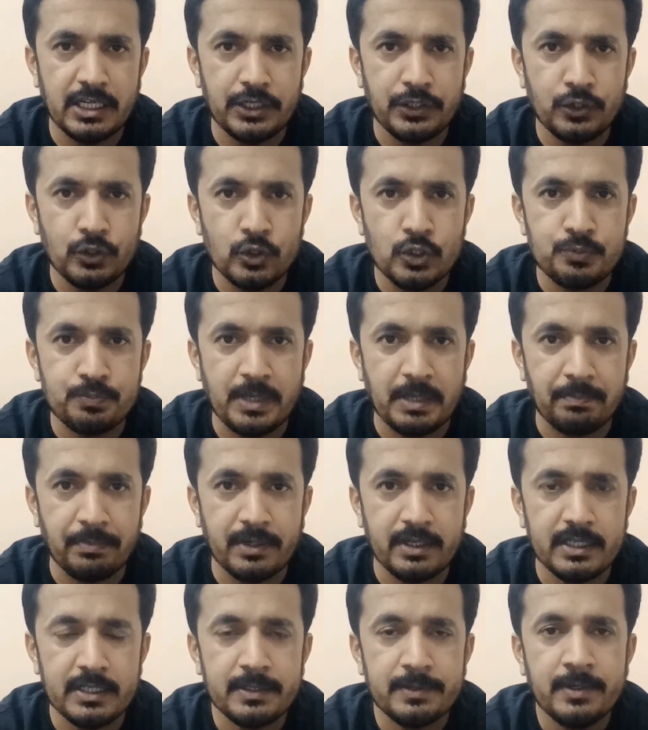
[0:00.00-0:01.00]

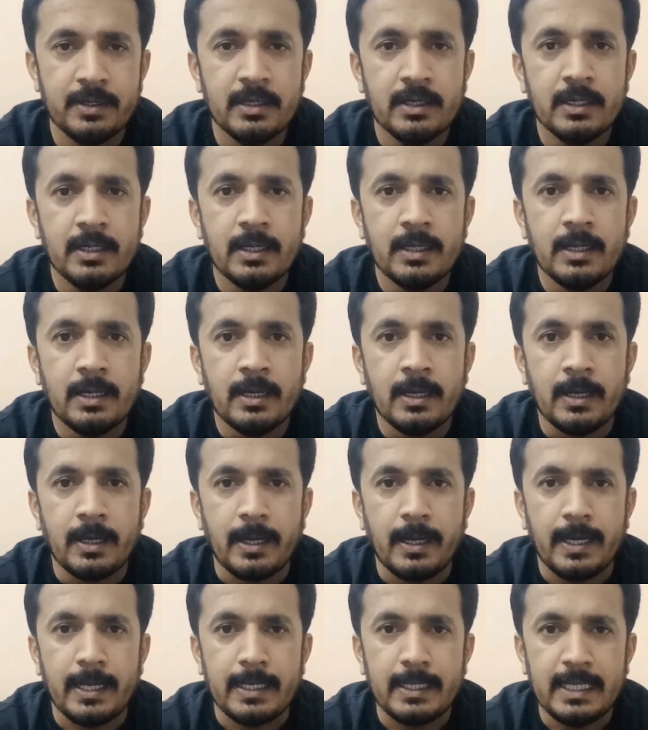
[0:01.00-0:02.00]
newspaper,
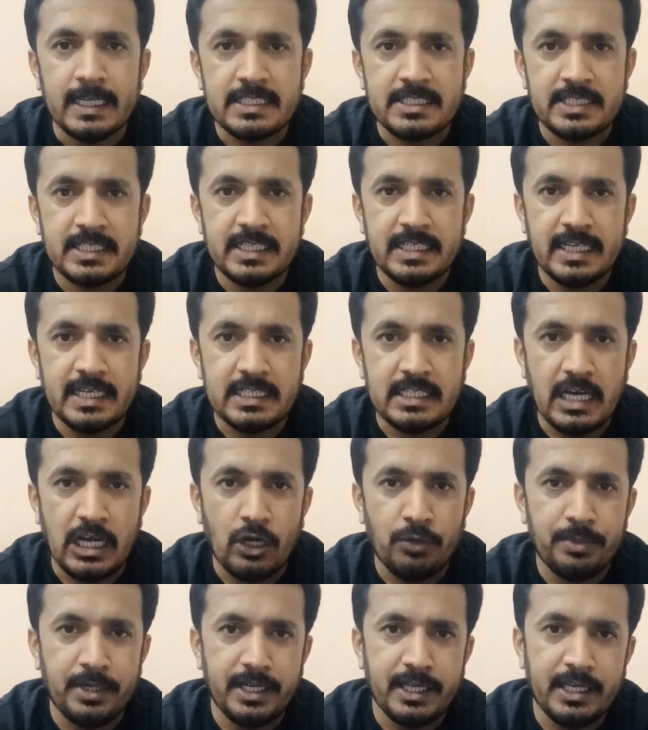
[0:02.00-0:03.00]
and let's see that
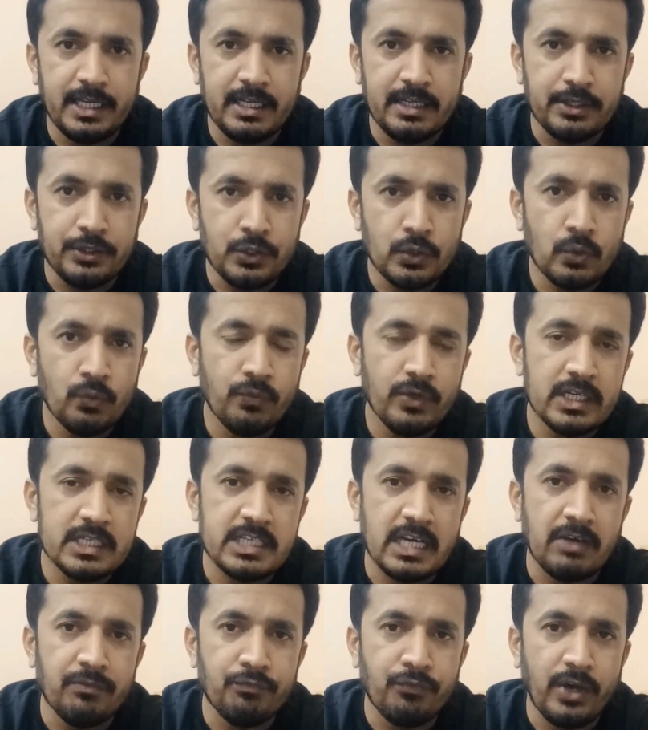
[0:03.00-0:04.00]
how many new words
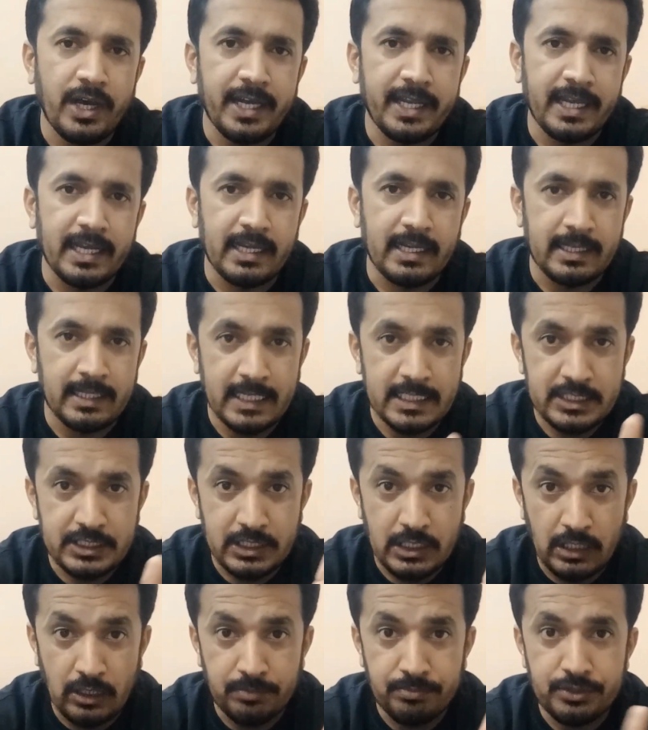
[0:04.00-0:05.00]
I'm finding. Let's
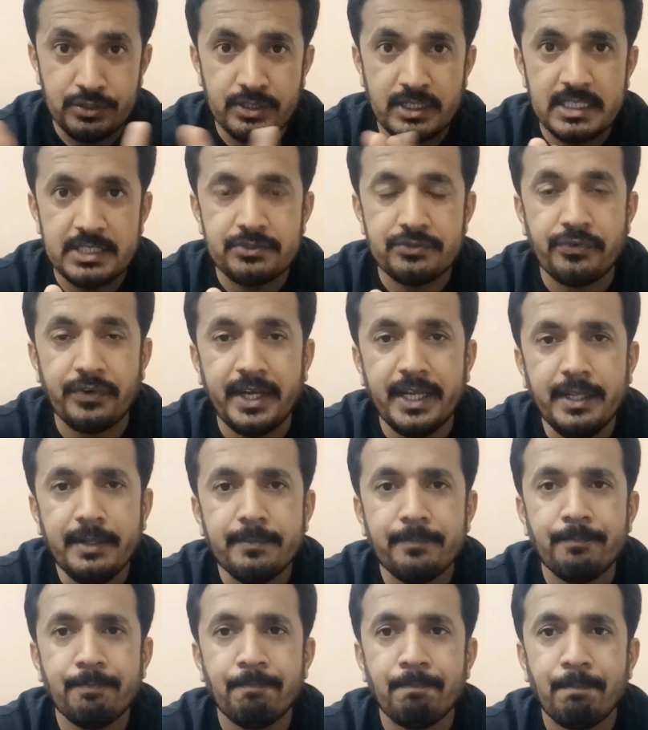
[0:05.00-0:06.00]
come to the screen.